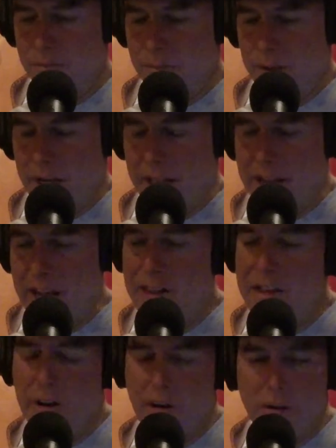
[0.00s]

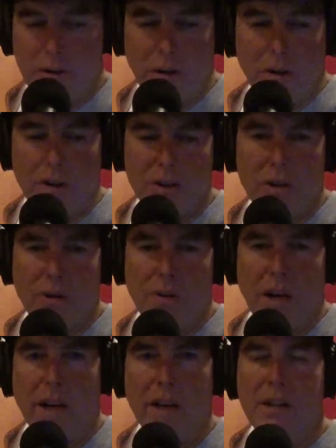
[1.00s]
they're also kind of,